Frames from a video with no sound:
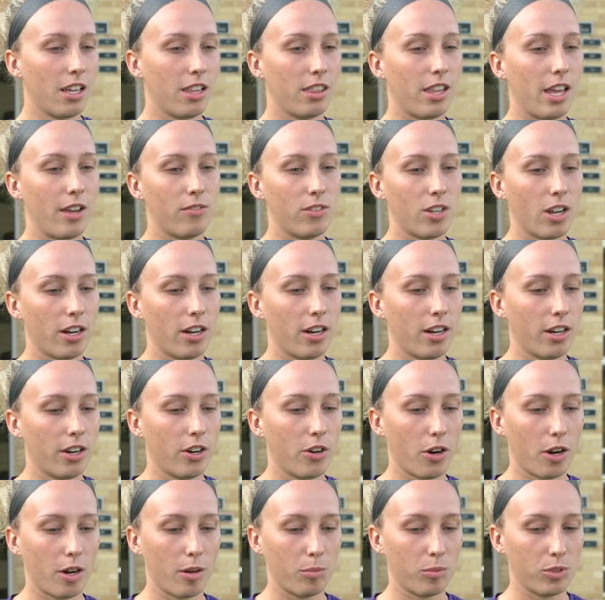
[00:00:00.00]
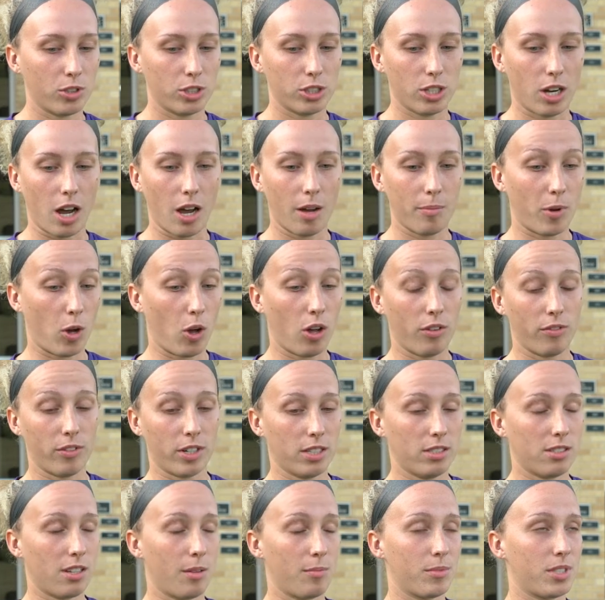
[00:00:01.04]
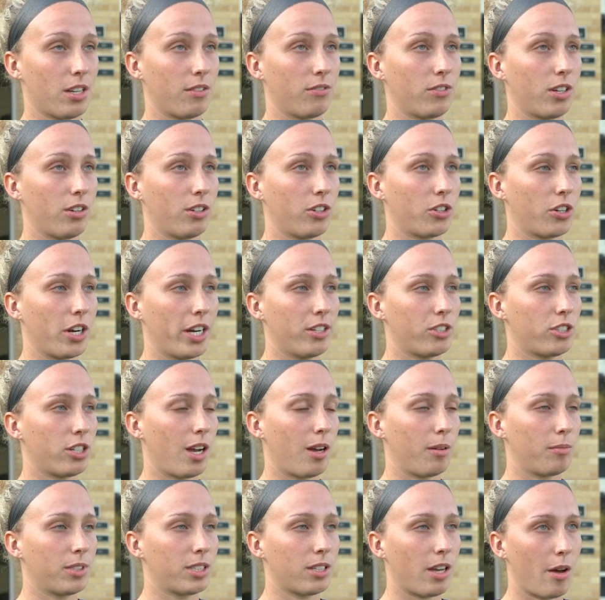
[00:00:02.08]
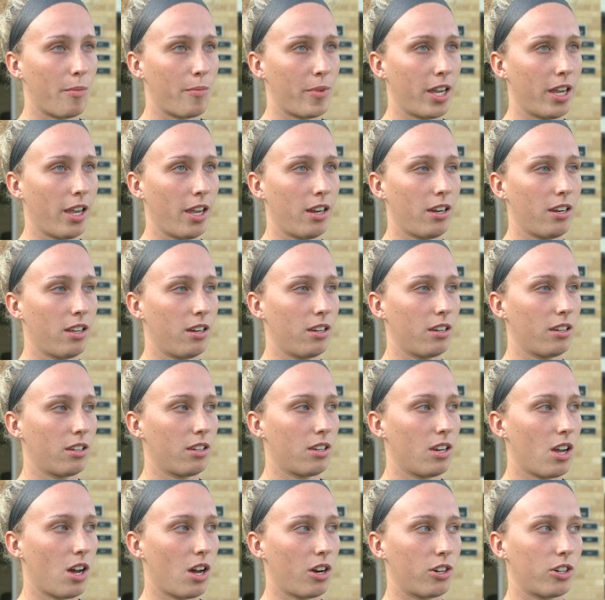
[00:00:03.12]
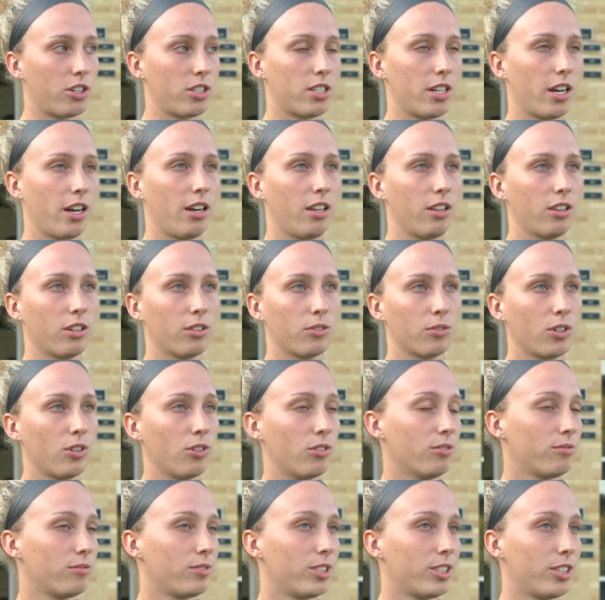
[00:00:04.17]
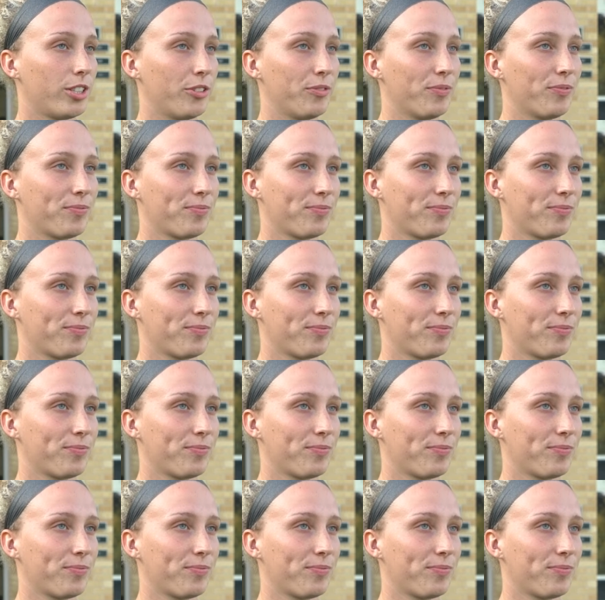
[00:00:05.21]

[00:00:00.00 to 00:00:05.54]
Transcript: they've done an incredible job. All of our subs have done great jobs coming in and understanding their role. So.